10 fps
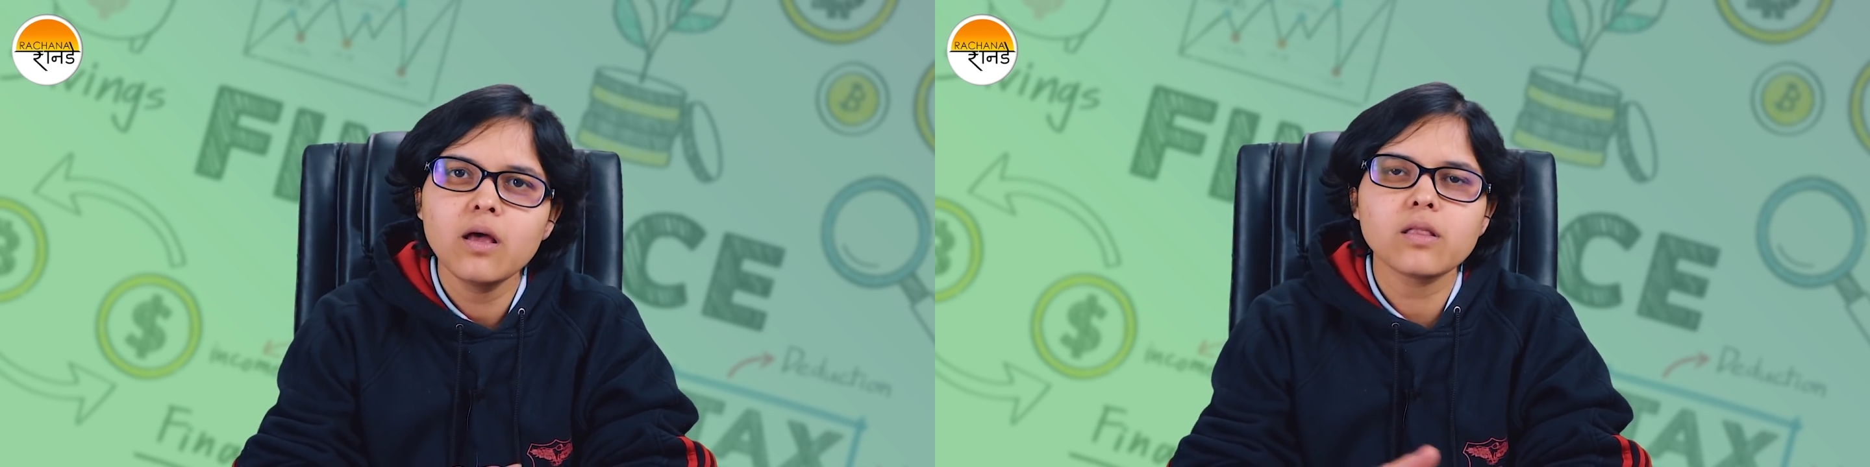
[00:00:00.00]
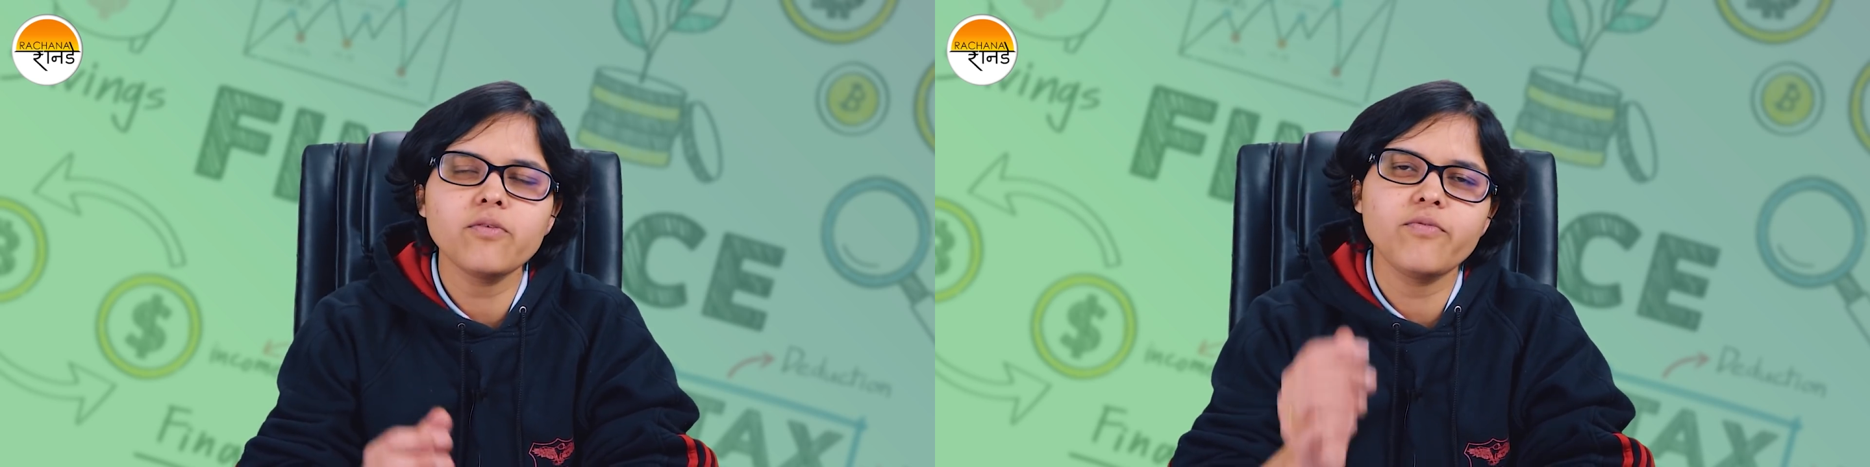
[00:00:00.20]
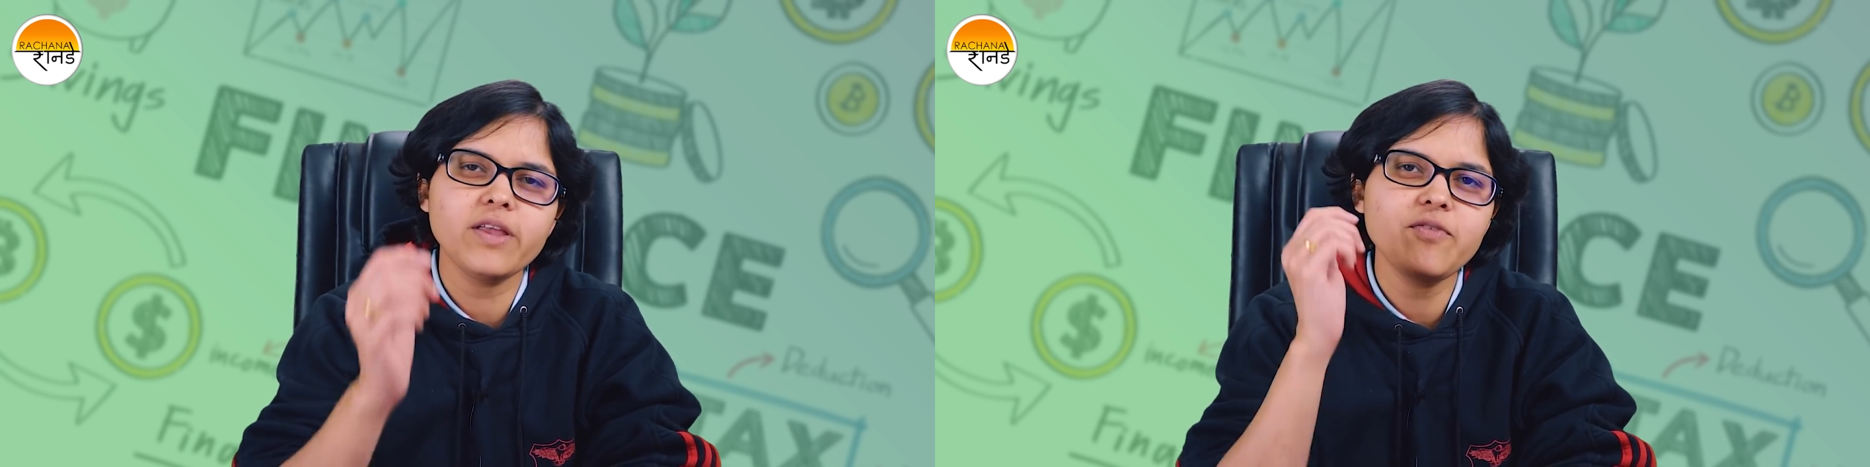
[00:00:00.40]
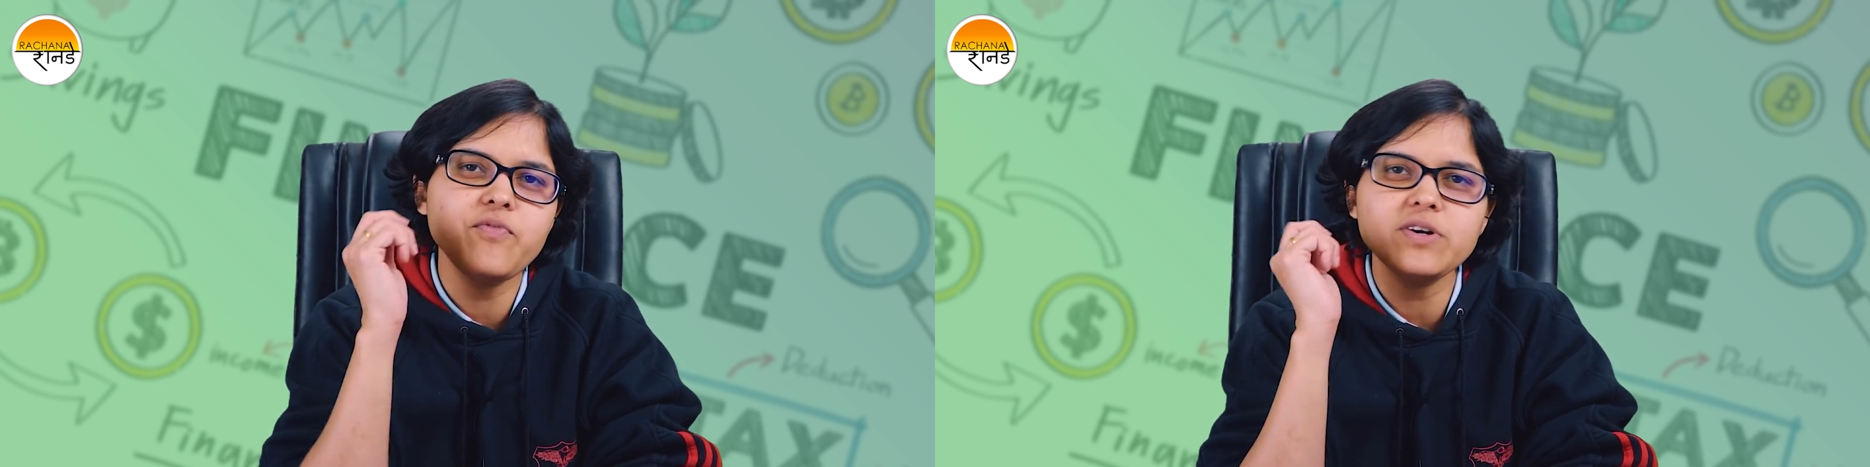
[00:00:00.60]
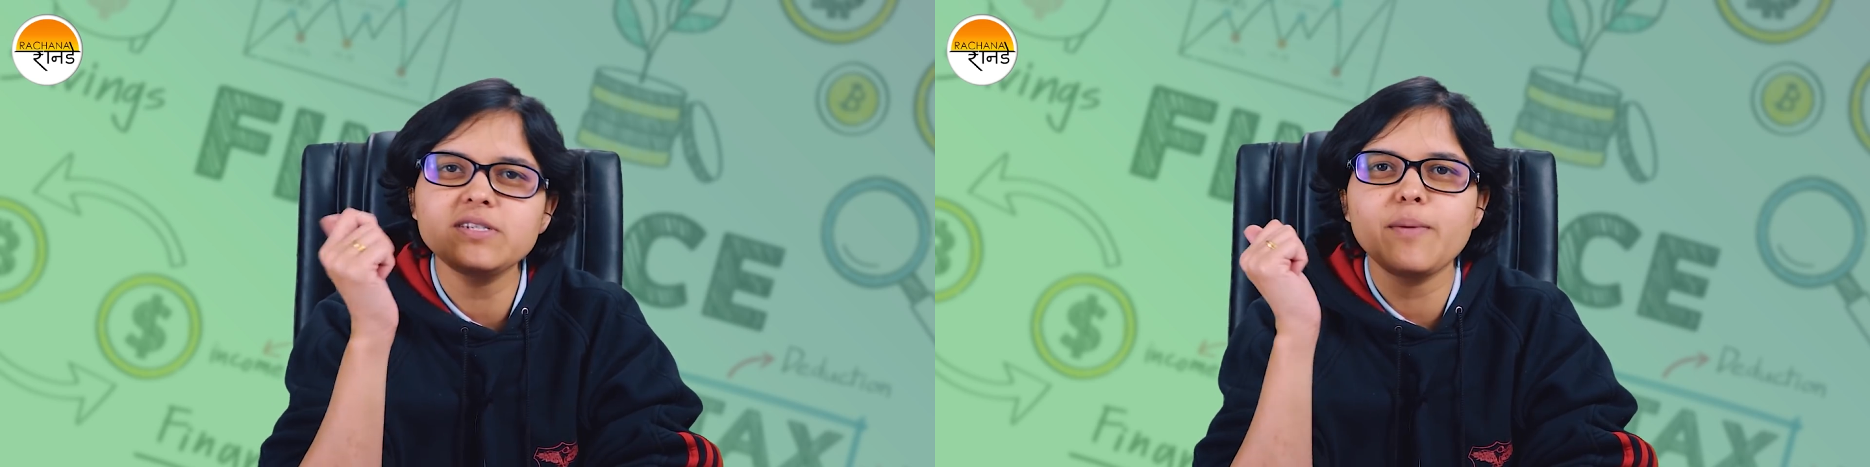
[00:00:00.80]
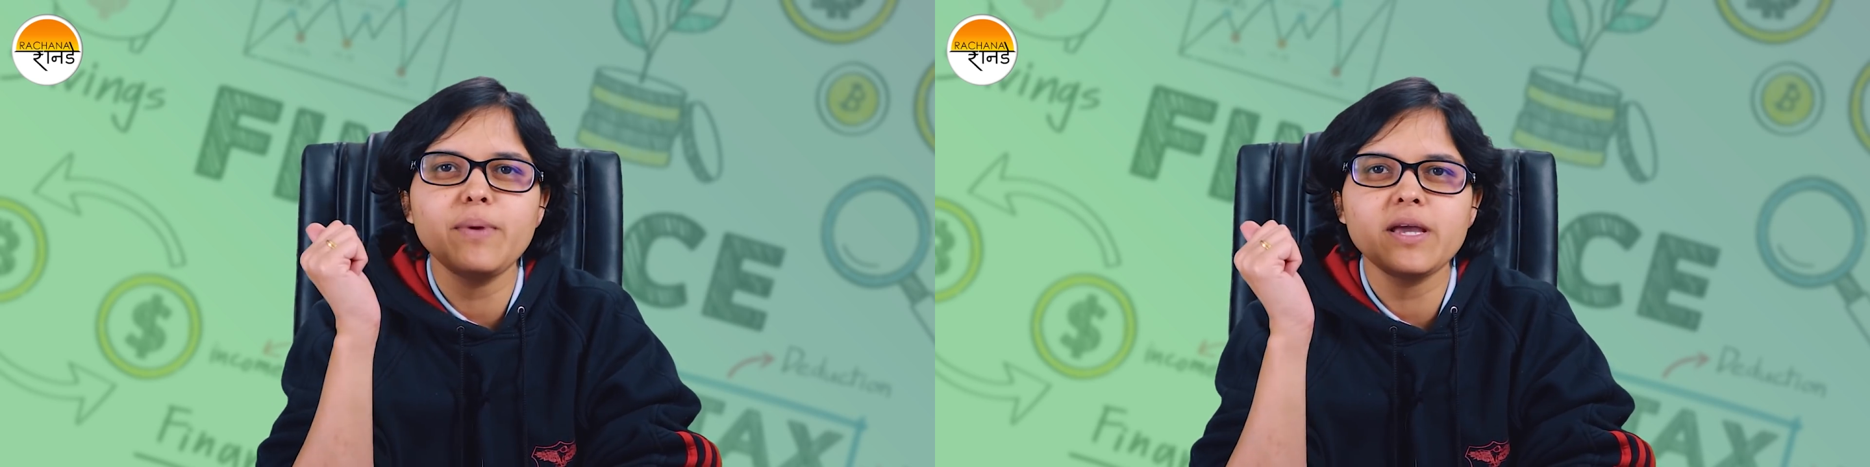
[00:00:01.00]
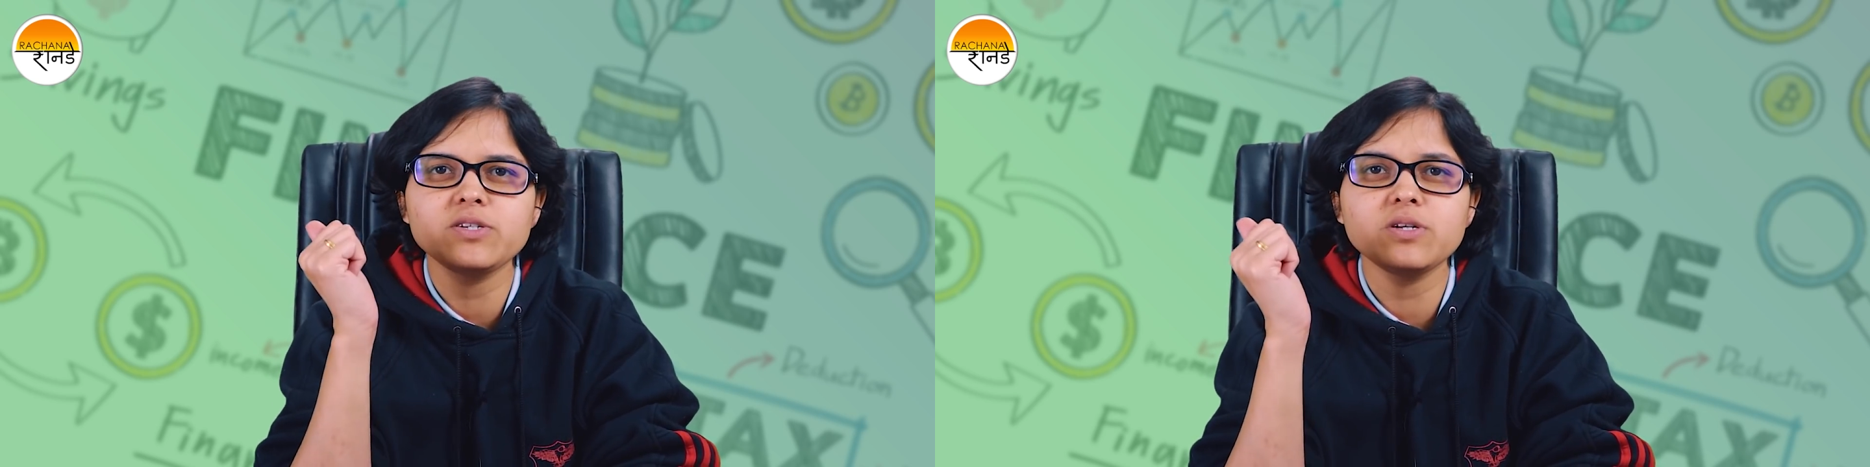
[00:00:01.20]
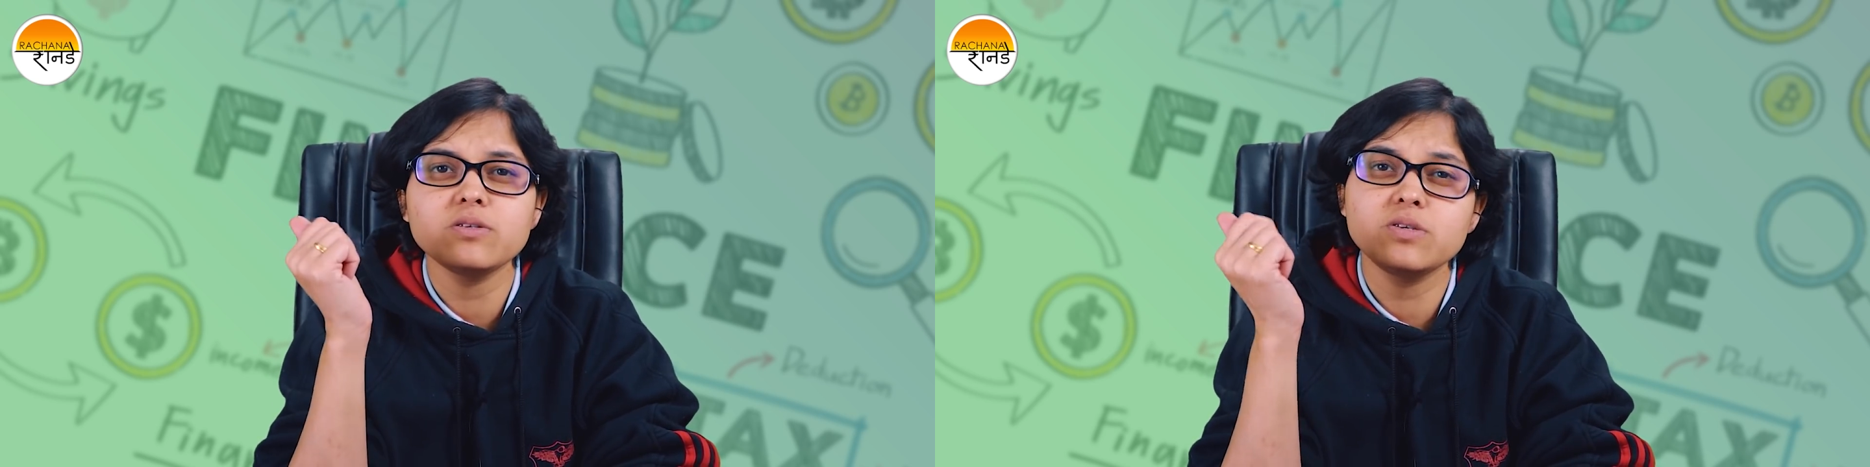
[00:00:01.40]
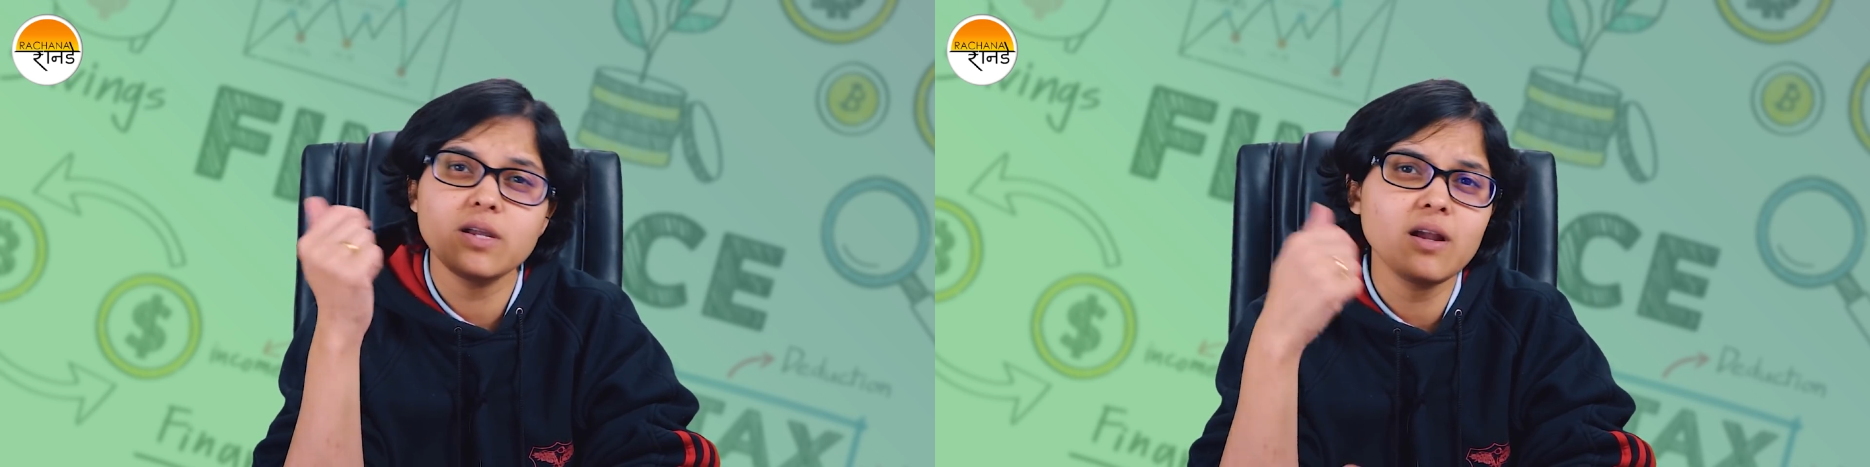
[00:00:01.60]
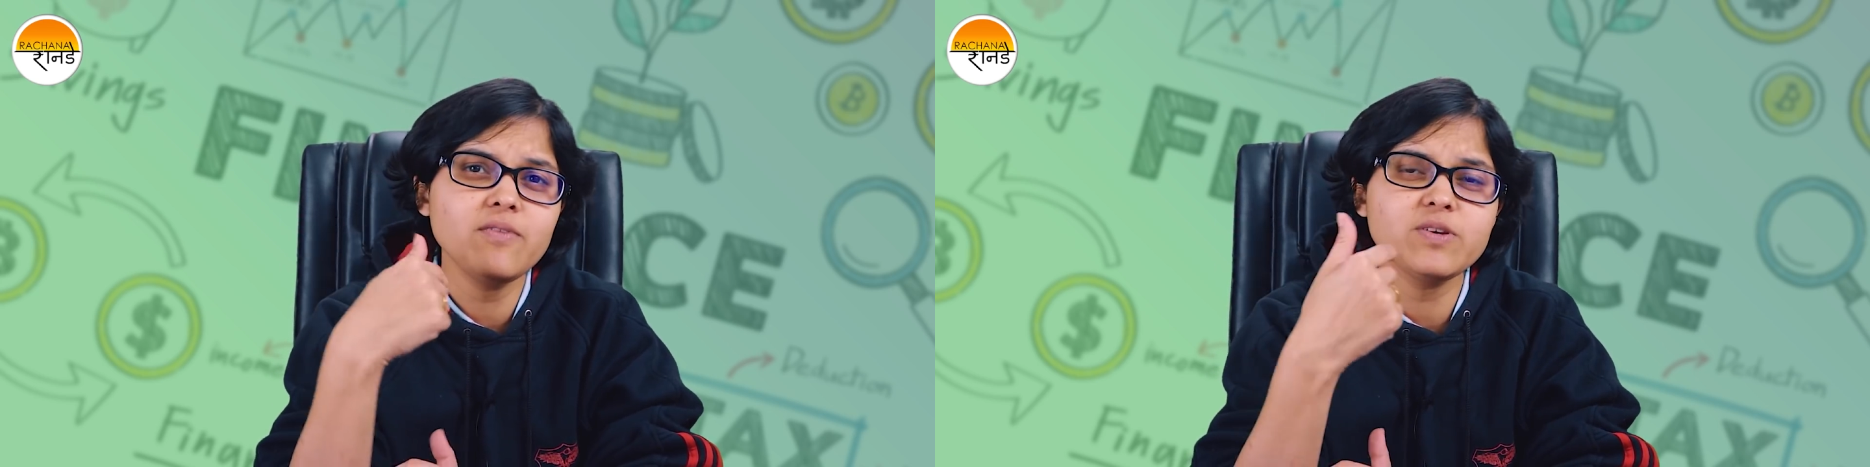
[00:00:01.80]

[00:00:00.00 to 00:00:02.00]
the very first application generally